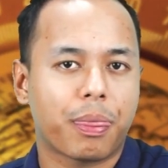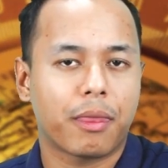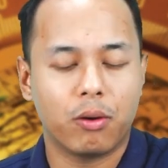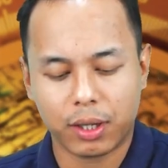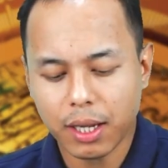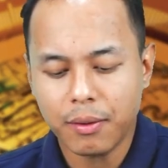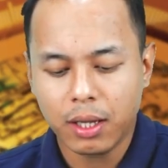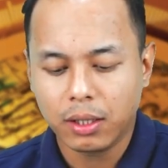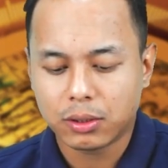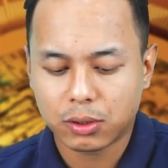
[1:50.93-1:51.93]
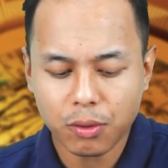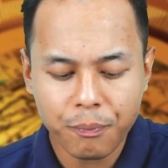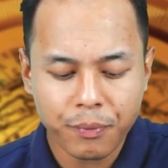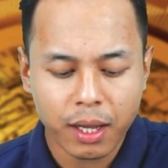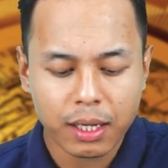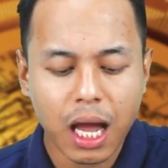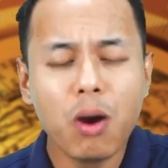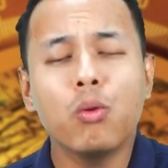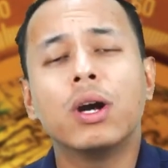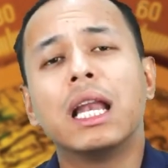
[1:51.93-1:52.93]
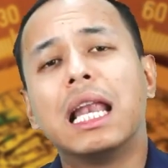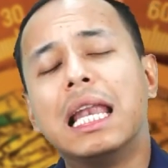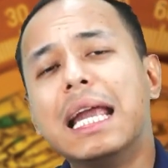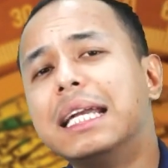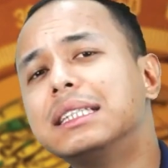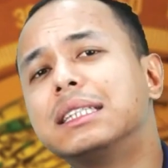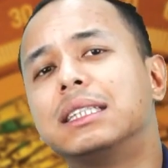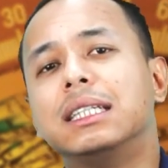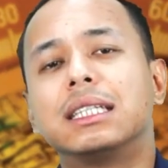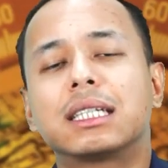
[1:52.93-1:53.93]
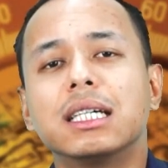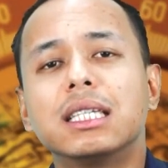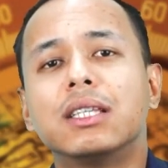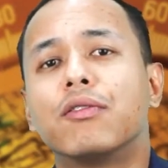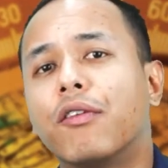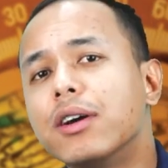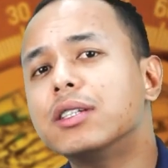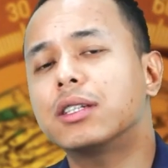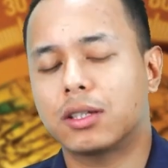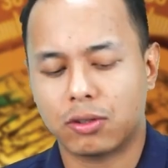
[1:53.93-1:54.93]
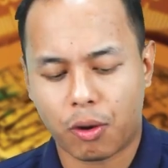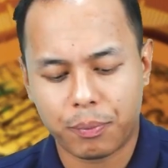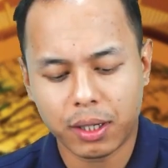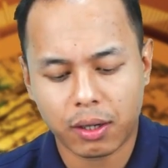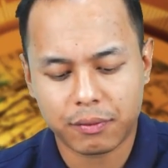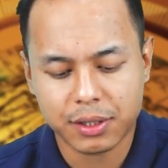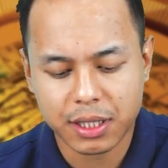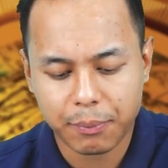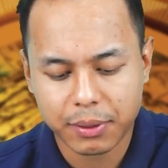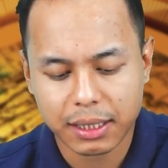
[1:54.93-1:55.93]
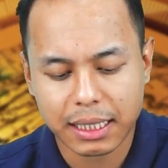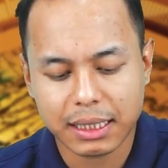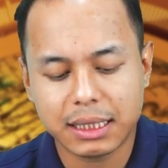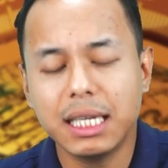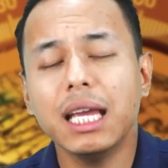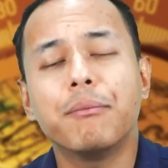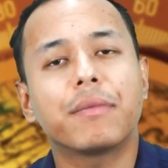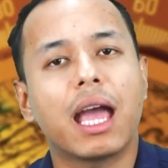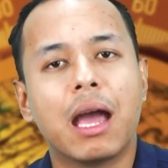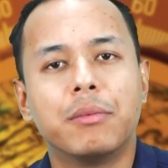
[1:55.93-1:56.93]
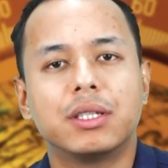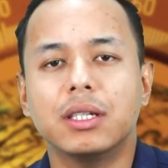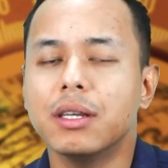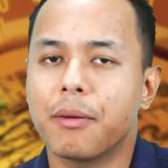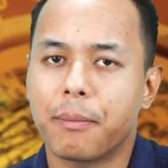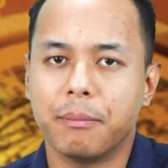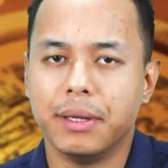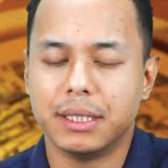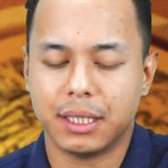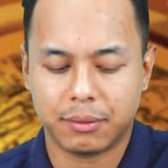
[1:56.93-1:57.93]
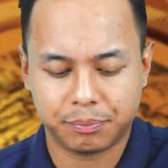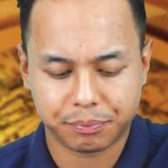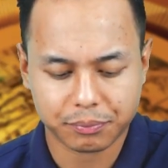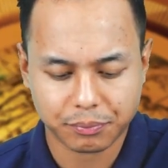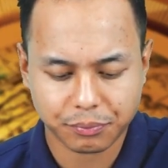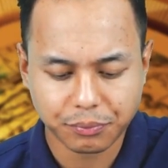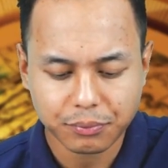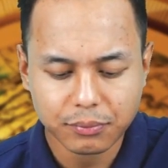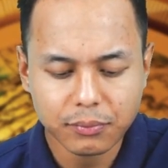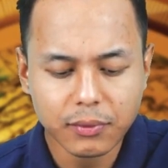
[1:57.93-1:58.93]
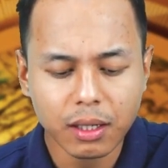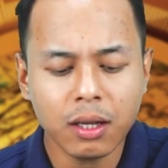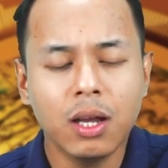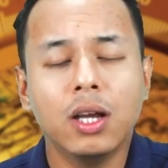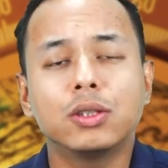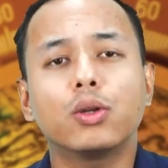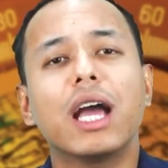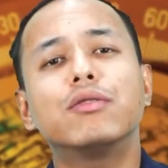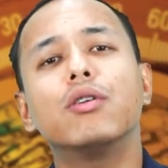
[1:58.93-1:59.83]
Okay, so now let us discuss the first topic of the chapter, that is the Amazon Basin. So as we